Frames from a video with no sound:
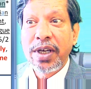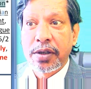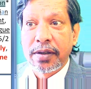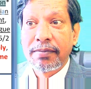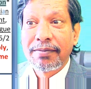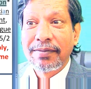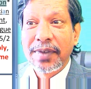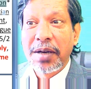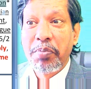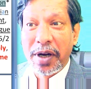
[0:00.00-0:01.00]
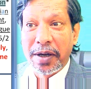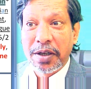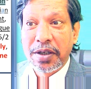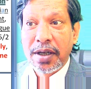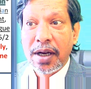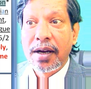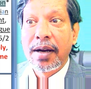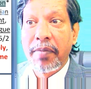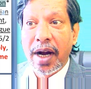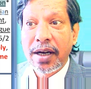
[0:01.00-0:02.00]
Tuition in
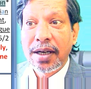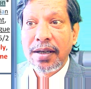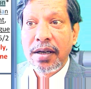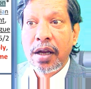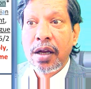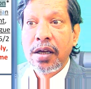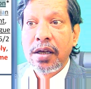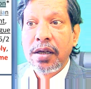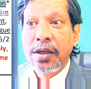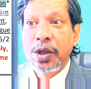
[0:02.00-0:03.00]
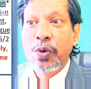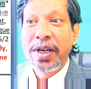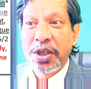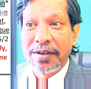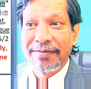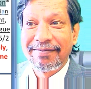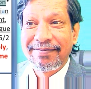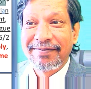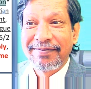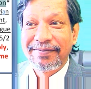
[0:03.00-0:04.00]
British. In American,
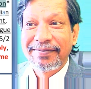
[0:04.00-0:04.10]
tuition.